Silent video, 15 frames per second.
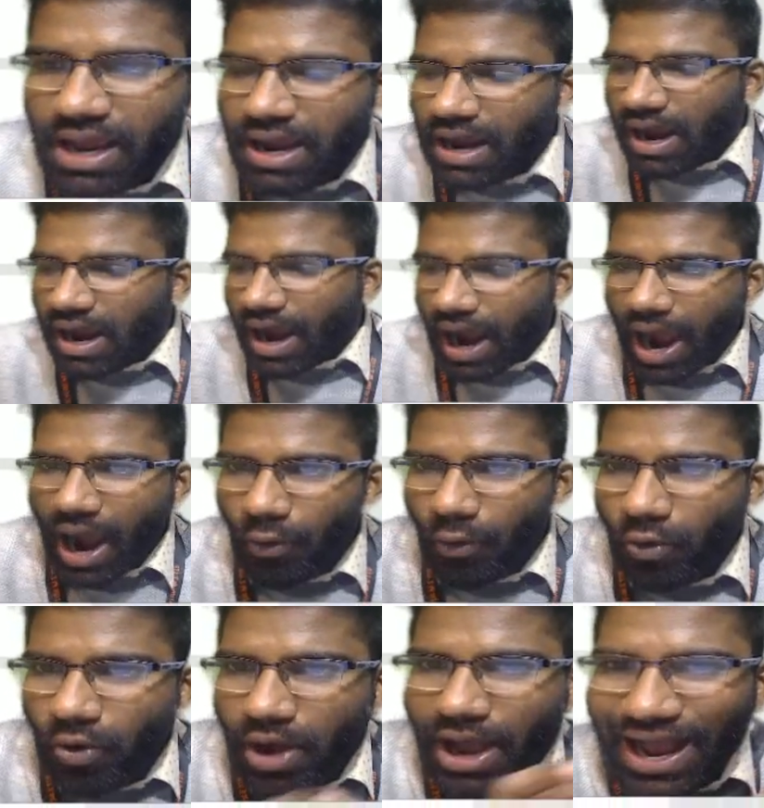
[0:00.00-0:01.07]
how
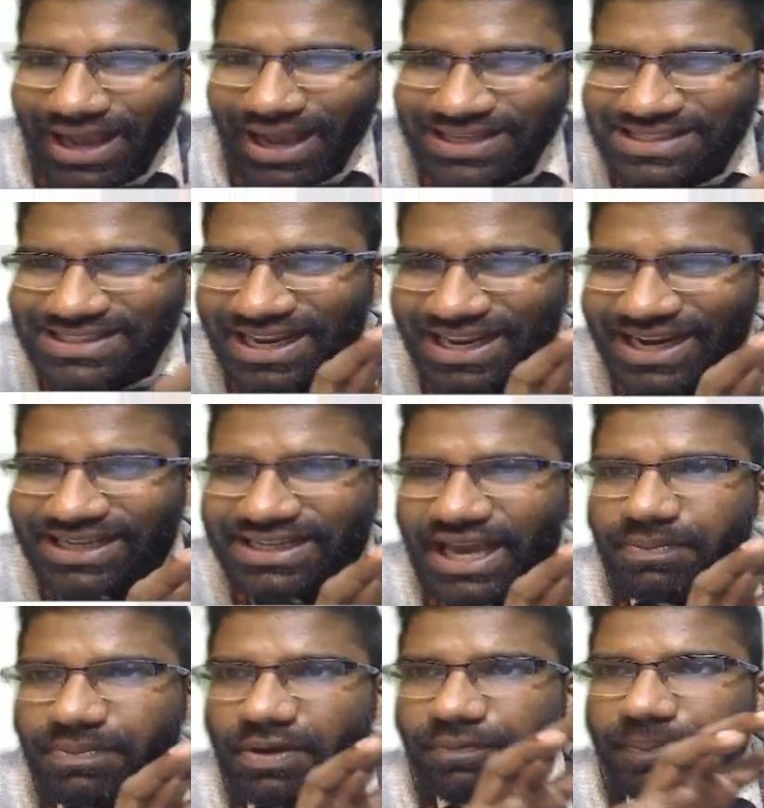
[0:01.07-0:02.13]
a state can be
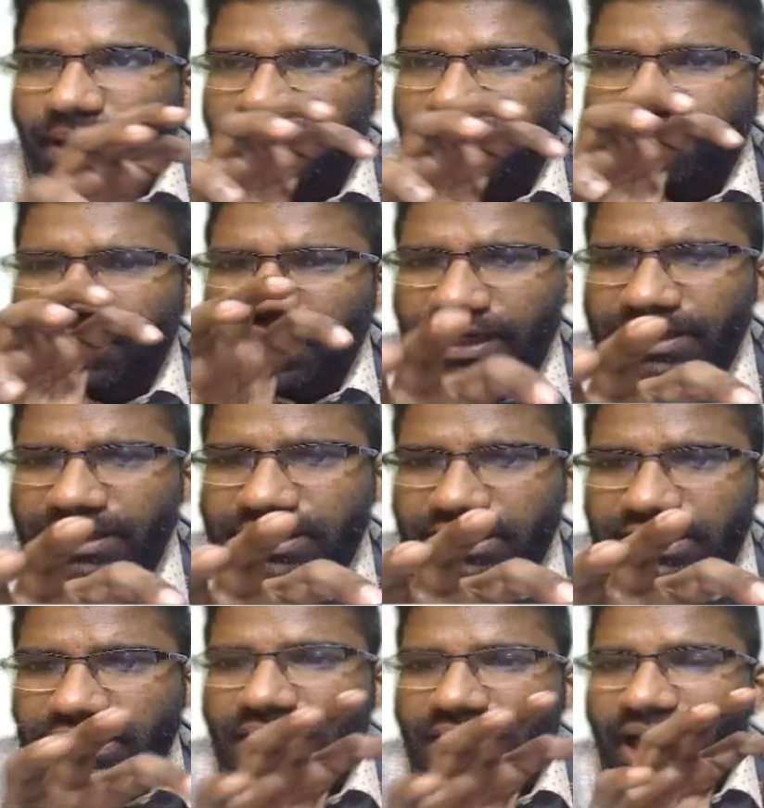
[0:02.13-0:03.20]
bifurcated
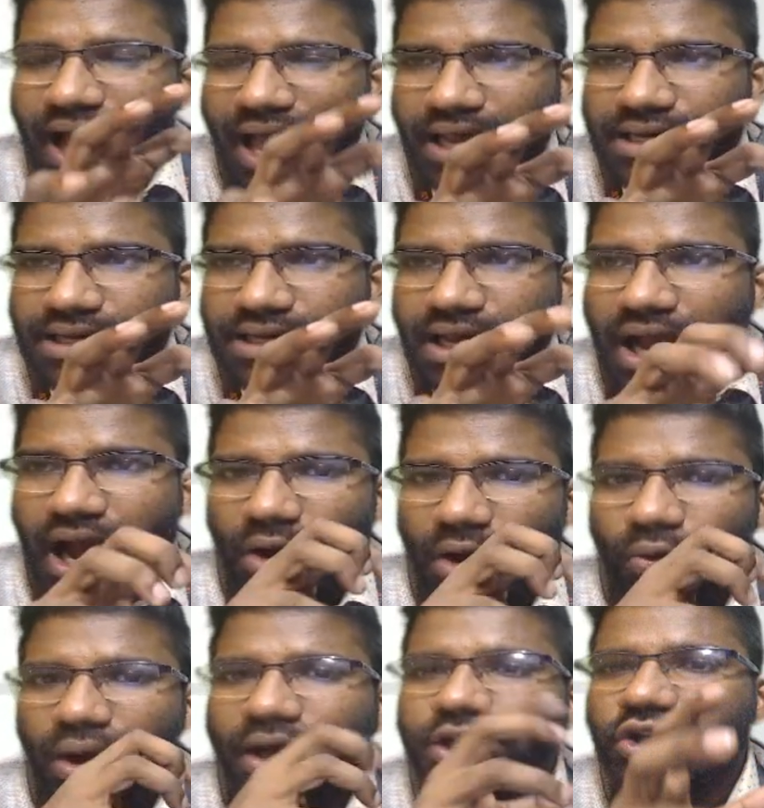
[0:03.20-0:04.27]
and how a
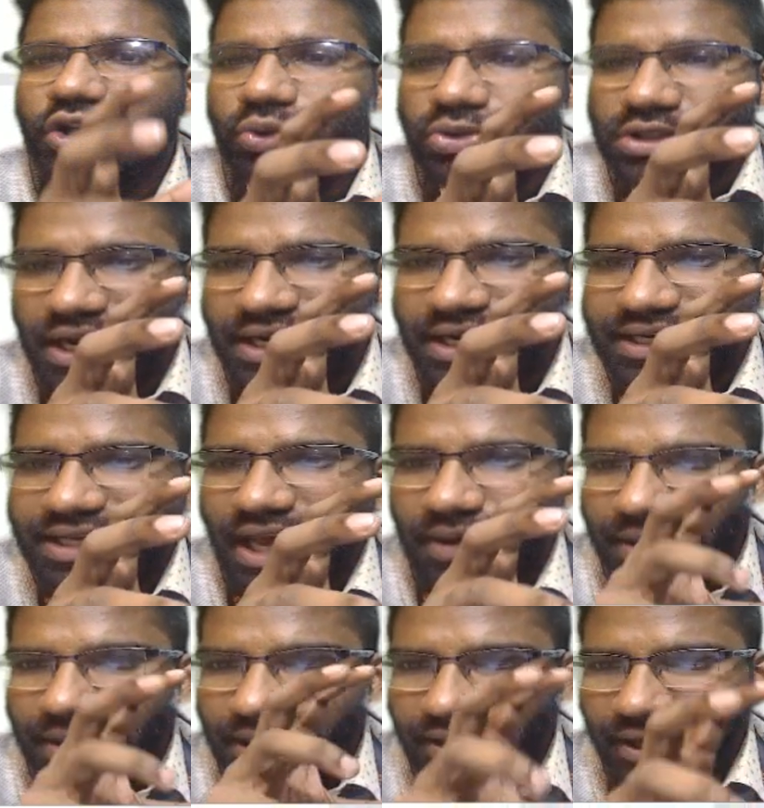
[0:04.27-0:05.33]
new state can be
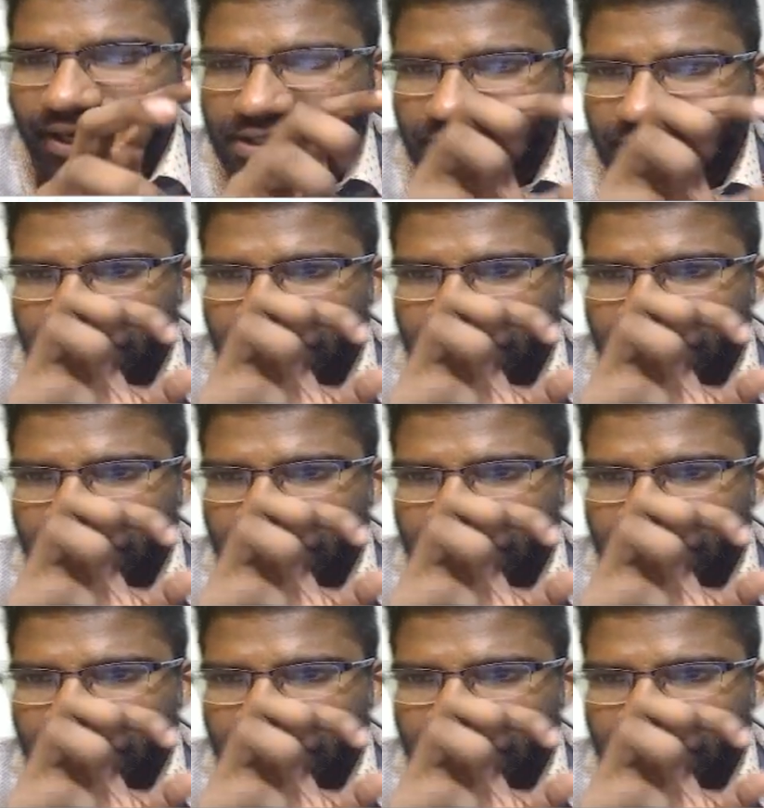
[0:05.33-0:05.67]
created.